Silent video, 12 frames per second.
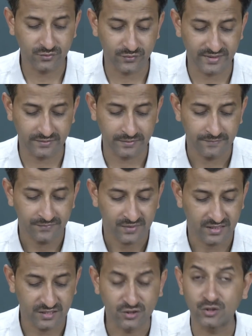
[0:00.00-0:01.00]
with
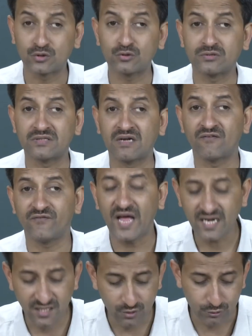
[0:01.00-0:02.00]
institutional
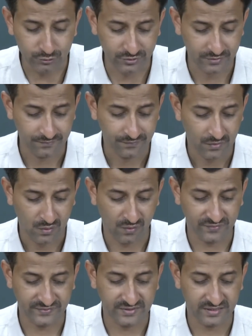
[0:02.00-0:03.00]
values
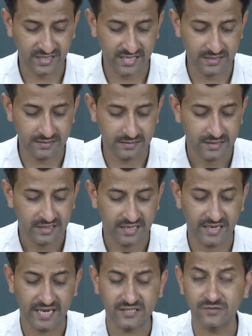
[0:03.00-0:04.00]
of the science,
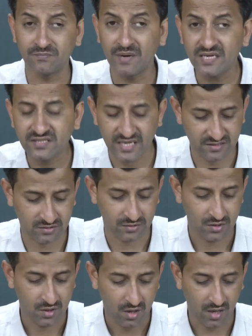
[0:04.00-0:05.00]
in as much as
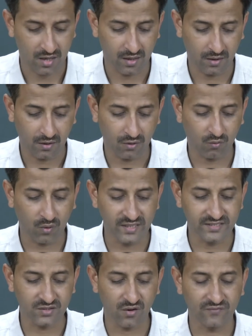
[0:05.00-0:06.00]

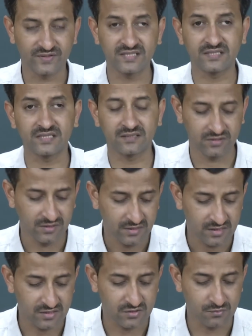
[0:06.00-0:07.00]
quality of research
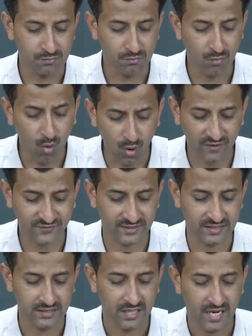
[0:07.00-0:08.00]
is more
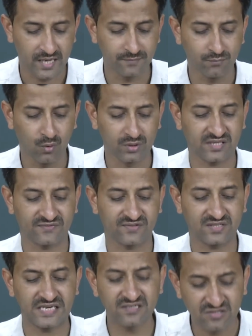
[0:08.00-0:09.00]
often and more
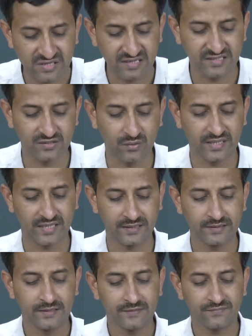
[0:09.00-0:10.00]
substantially rewarded
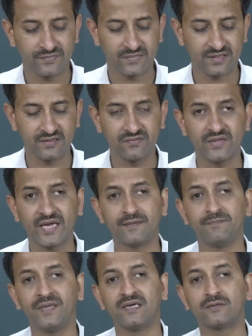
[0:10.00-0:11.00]

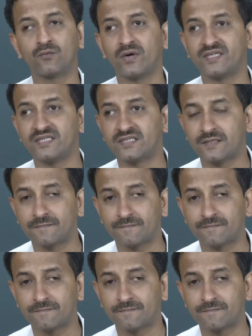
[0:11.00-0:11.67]
than mere quantity.